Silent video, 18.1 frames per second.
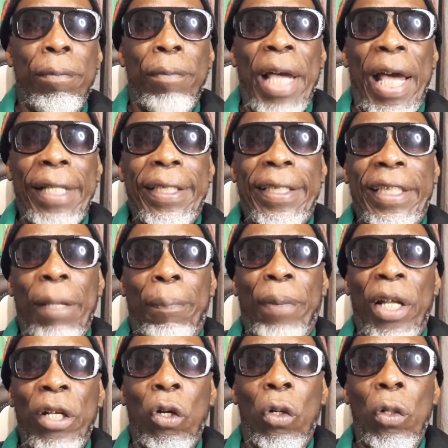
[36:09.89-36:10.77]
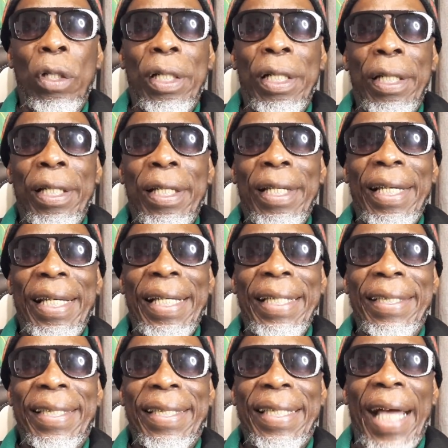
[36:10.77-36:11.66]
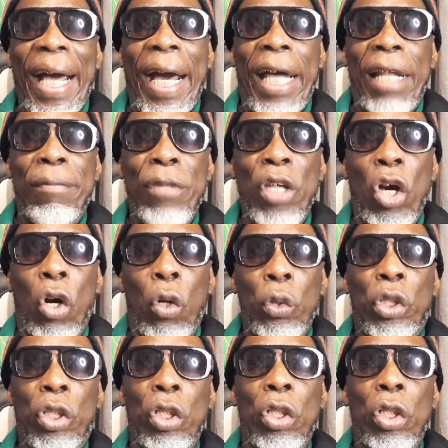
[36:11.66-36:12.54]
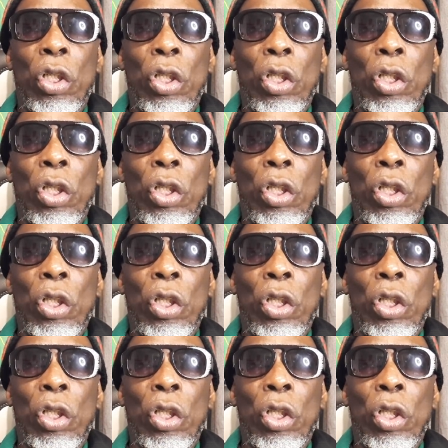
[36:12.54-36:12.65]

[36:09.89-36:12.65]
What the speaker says: my at stepper do is sort me out.